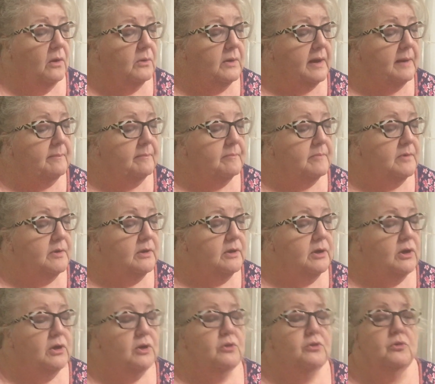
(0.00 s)
Okay,
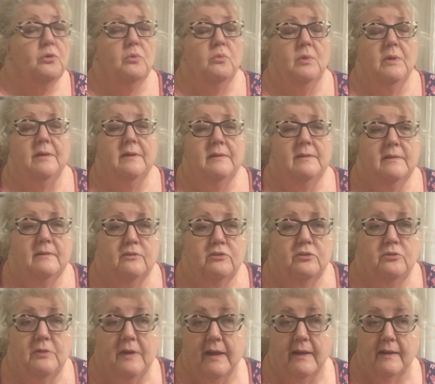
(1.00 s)
so what it is,
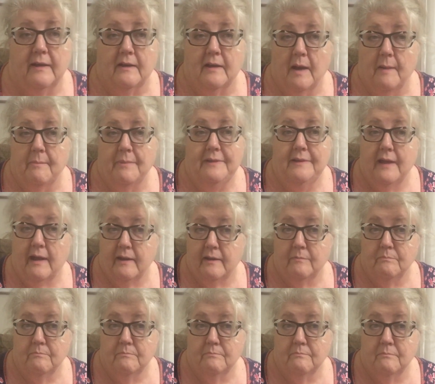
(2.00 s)
you take a cup a day,
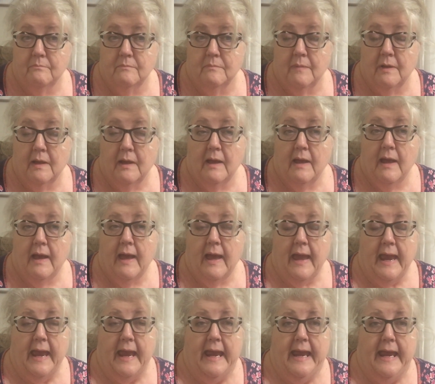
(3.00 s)

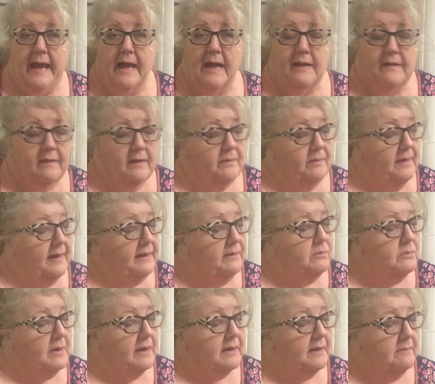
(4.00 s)
and they
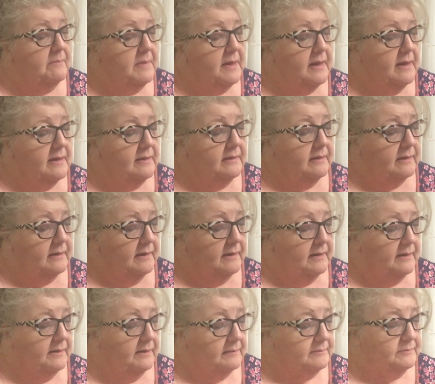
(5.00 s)
recommend
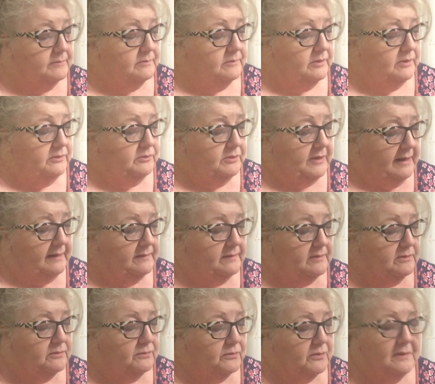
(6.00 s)
you take
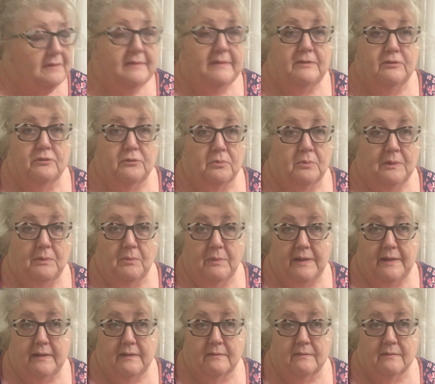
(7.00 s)
this for at least 3
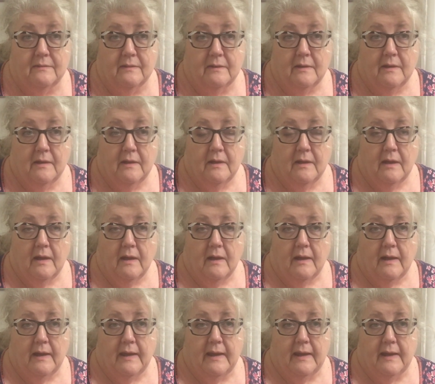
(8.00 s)
weeks,
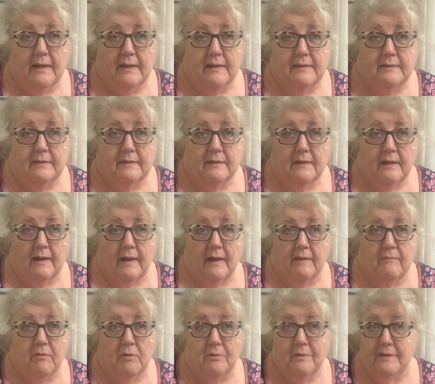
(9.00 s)
and
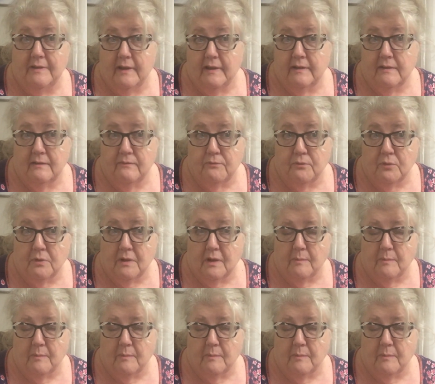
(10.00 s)
I've only taken it for a